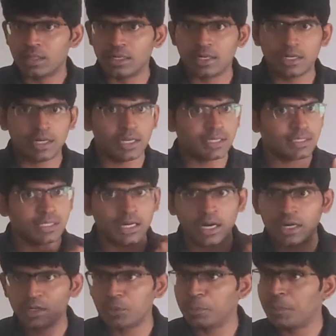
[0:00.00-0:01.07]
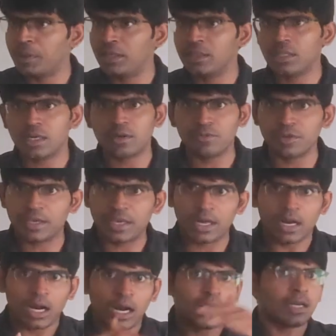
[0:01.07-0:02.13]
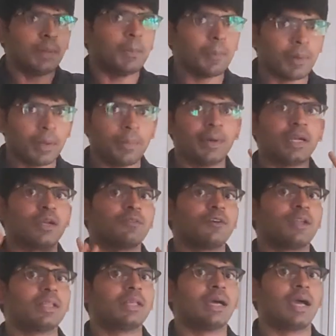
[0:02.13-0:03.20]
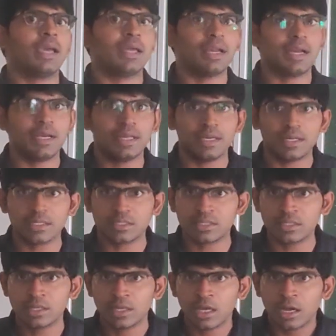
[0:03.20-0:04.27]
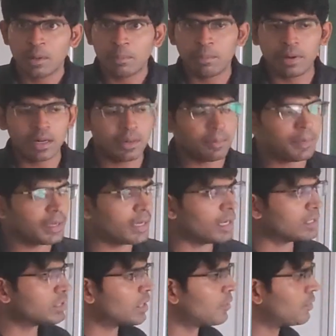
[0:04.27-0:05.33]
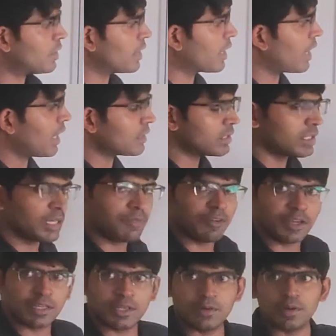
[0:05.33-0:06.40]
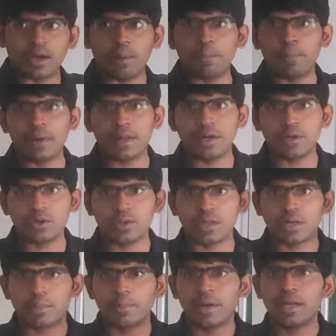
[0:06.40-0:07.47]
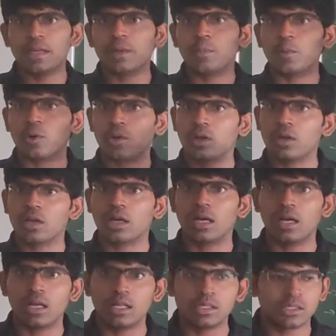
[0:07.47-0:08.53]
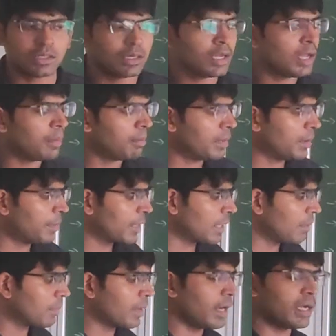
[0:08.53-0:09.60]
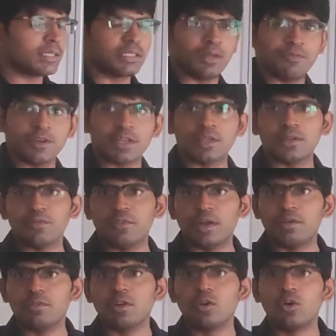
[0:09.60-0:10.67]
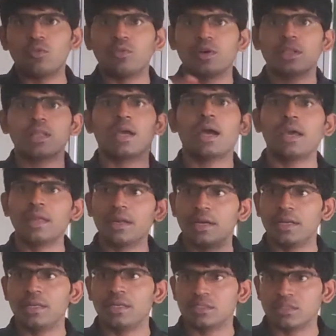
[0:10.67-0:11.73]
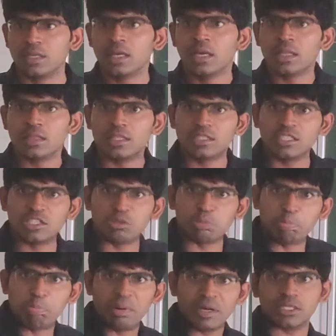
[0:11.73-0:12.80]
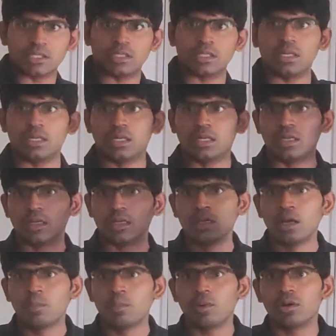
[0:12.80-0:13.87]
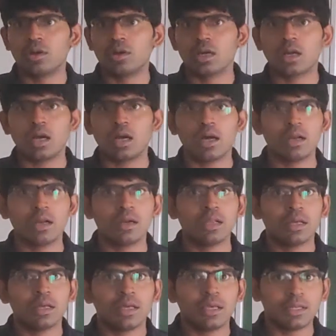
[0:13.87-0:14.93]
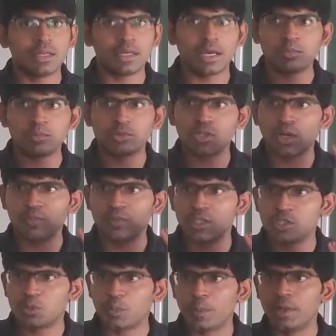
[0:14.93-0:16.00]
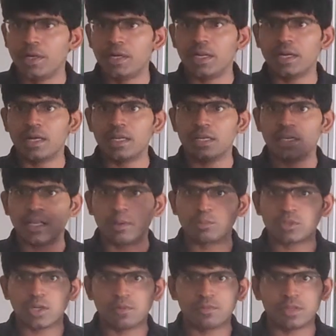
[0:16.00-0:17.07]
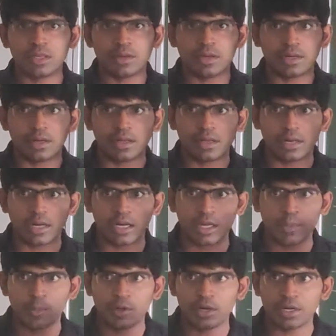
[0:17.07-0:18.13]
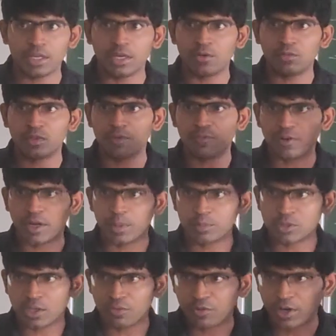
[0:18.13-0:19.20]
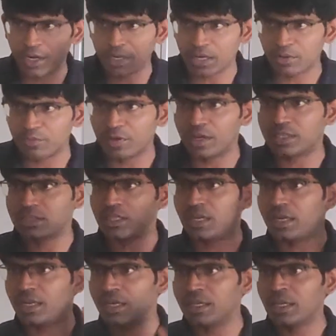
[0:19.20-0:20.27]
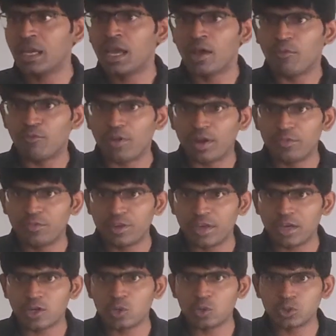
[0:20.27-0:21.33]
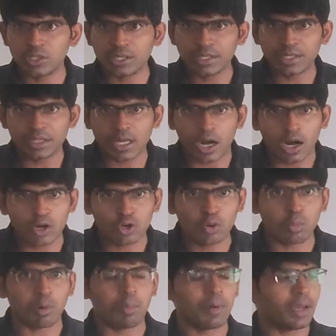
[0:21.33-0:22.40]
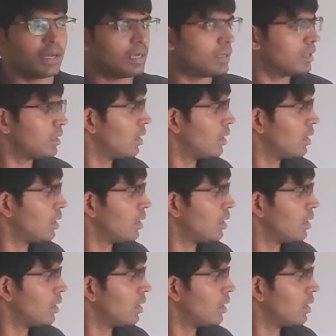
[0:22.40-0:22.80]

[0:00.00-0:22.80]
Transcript: That does not mean that we cannot implement for the high radius, but because of the cost effective compared to the remaining protocols may become cost effective when we go for the high radius. This is best protocol in terms of the speed and in terms of the reliability of the frames of data we are sending when we are using in the automobile.